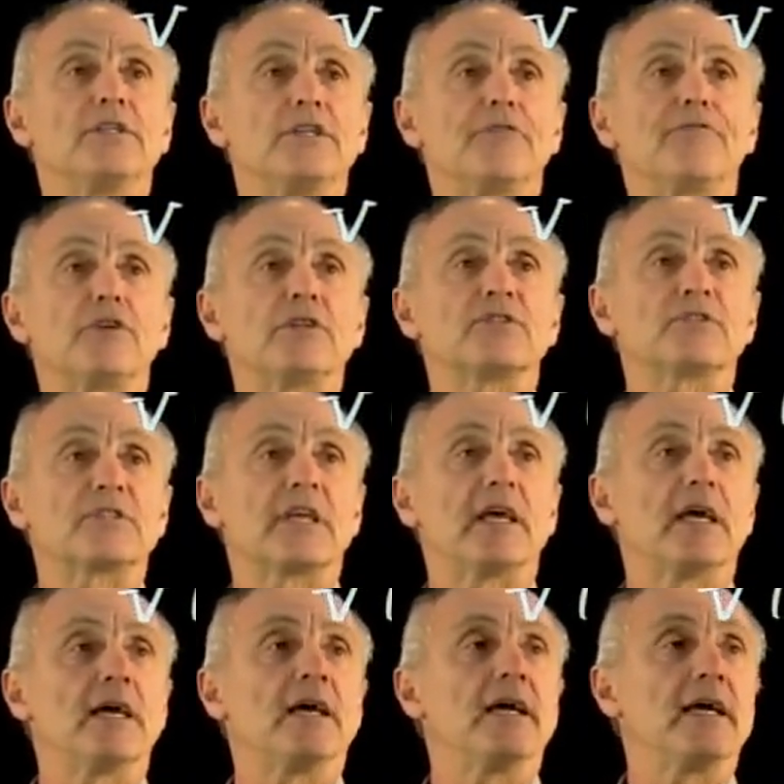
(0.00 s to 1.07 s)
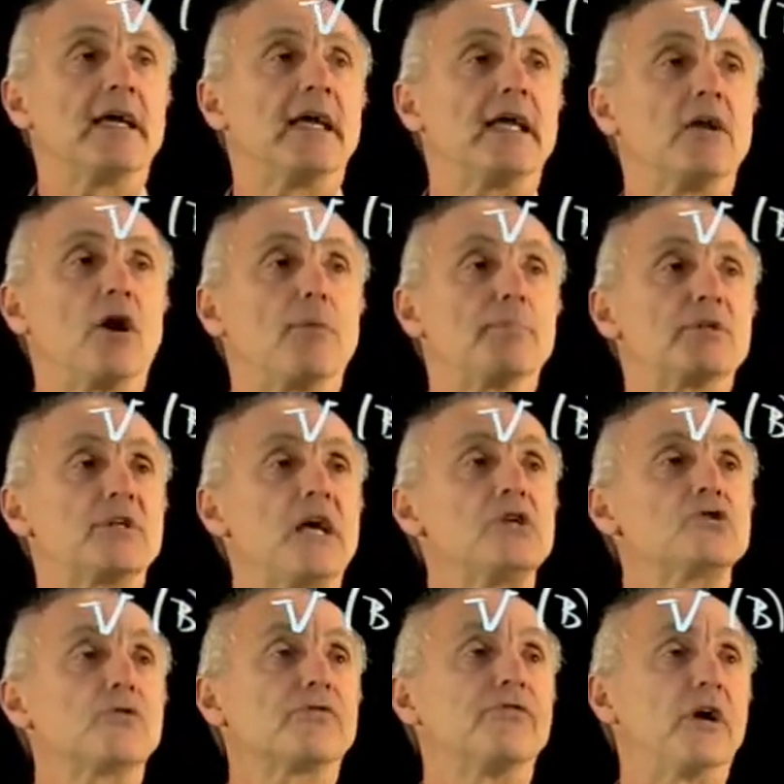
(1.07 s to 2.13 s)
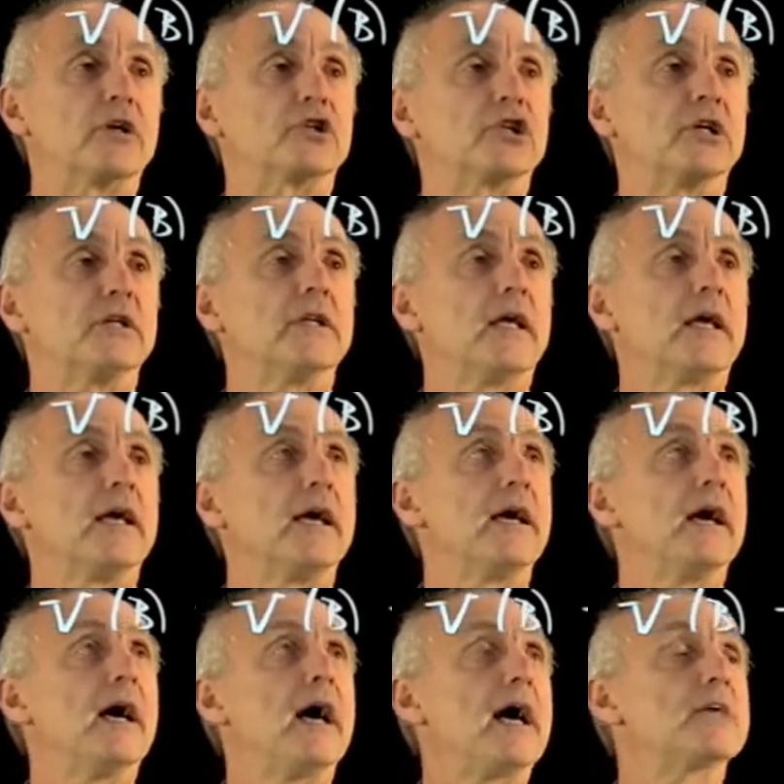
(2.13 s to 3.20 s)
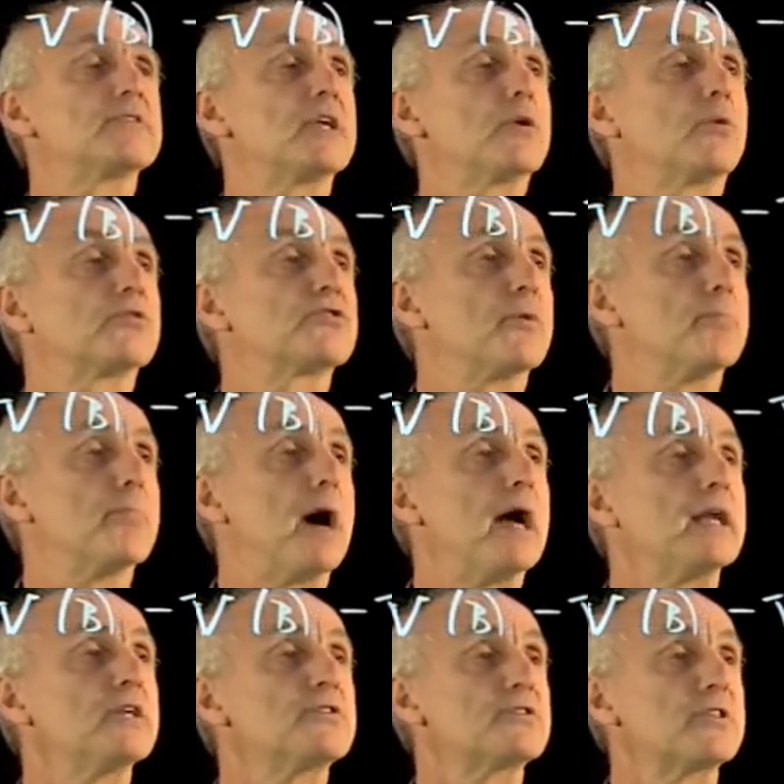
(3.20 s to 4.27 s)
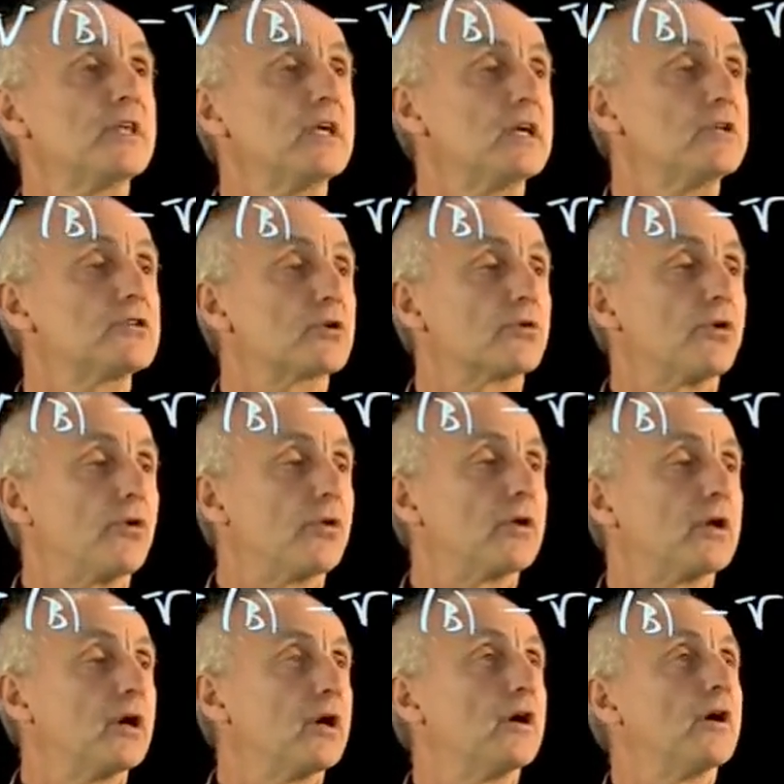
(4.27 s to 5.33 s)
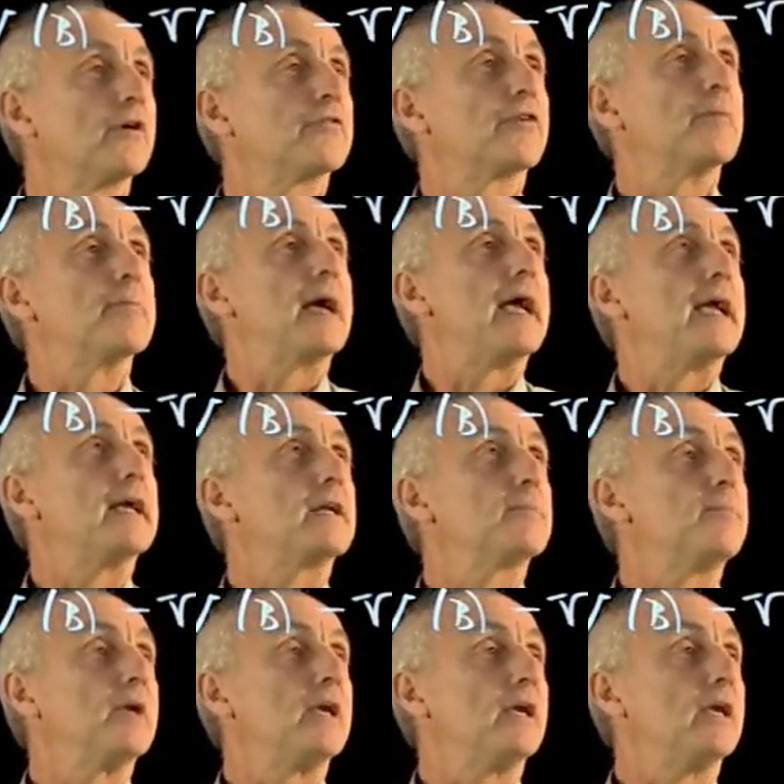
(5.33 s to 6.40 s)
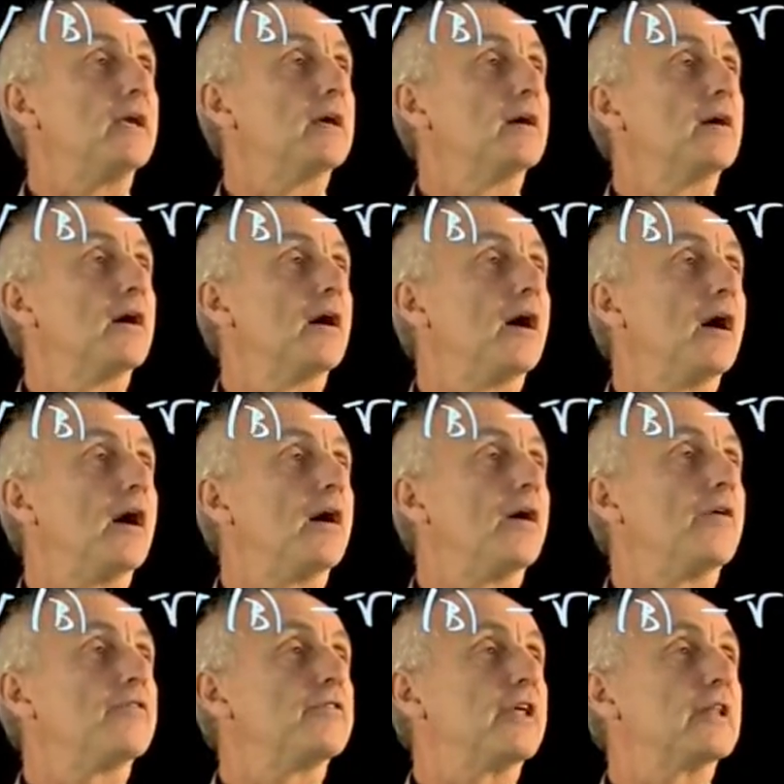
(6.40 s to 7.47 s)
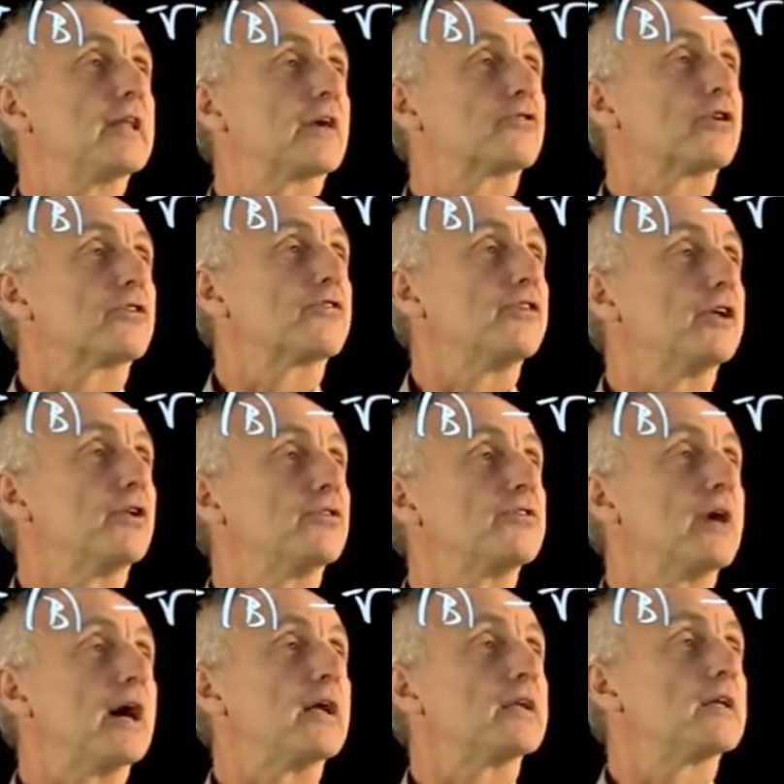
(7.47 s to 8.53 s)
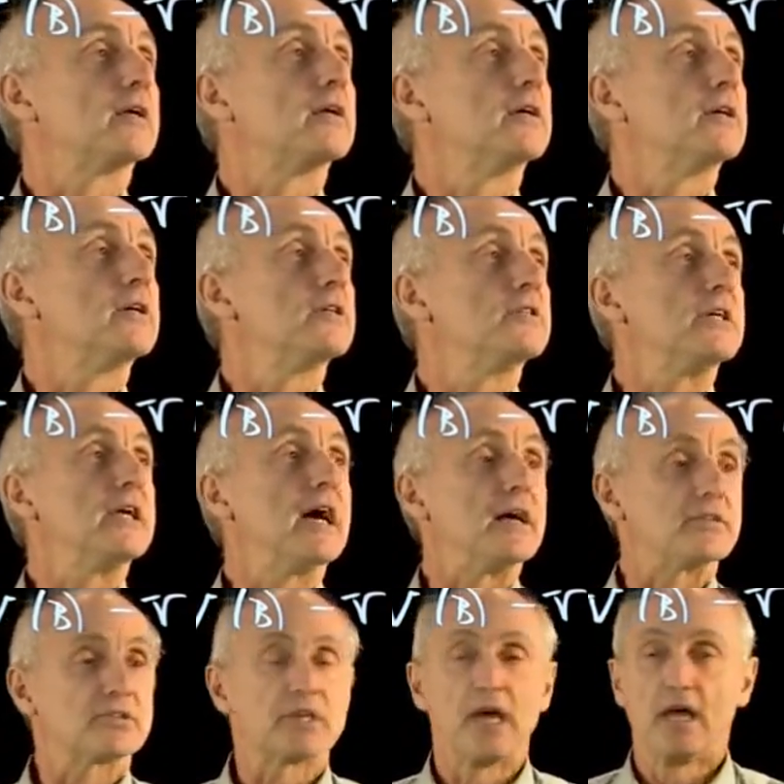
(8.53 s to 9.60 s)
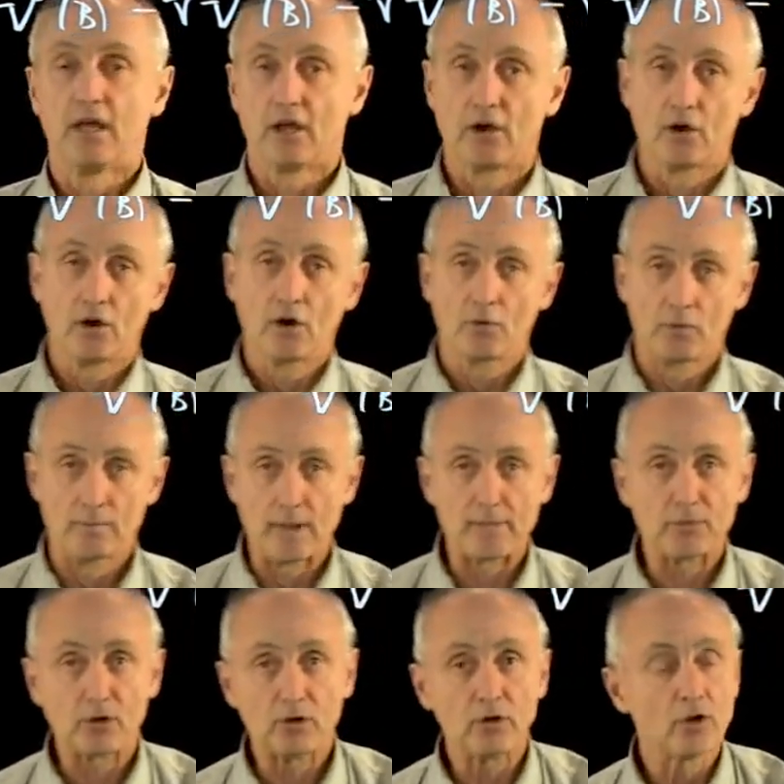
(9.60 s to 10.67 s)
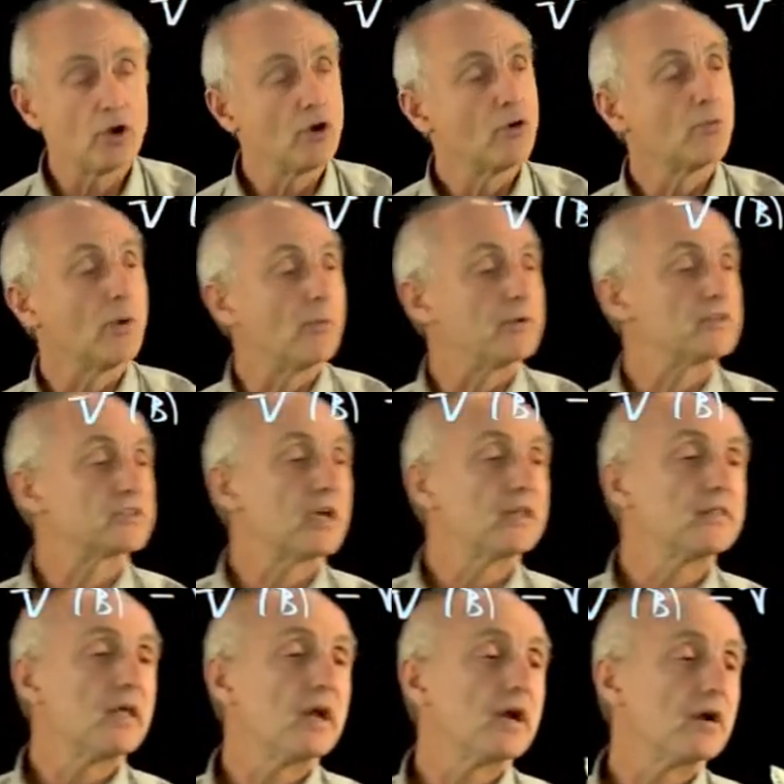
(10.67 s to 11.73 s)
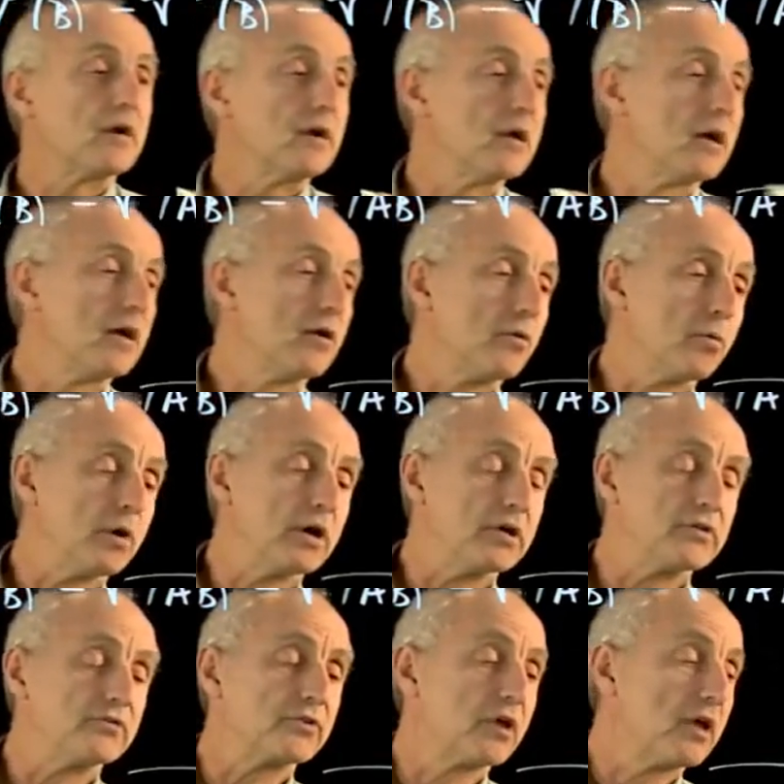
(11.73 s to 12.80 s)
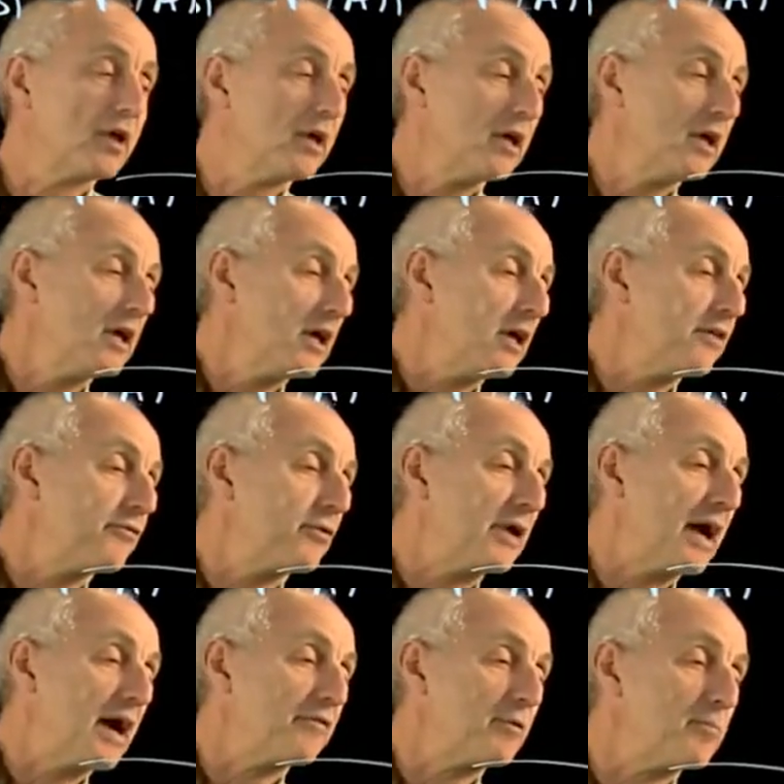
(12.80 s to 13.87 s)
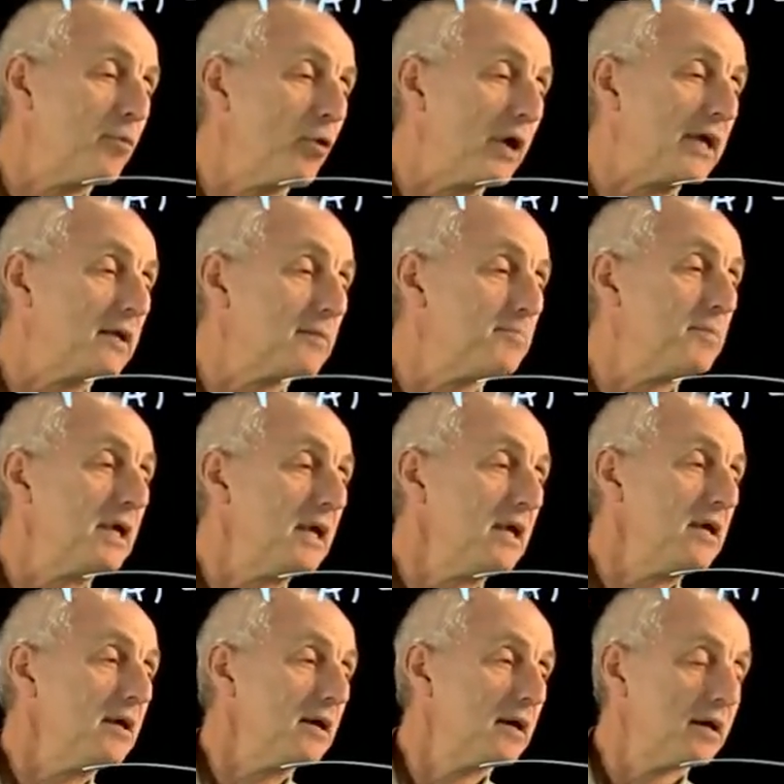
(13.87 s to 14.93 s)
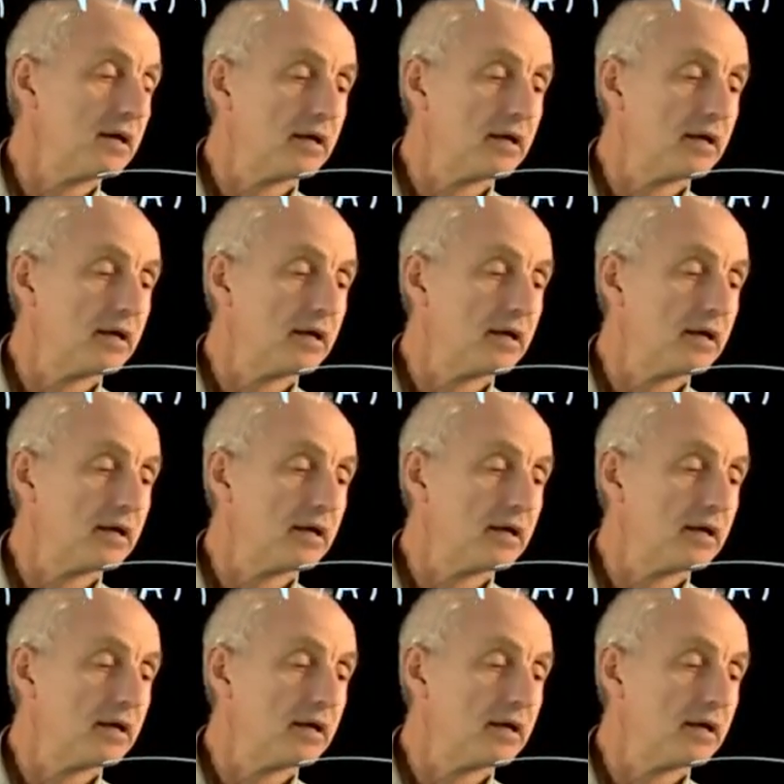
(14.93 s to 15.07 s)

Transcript: the difference in our potential function as equal to minus the integral from a to b of the electric field dot ds. Remember, what we said there was if we have a point B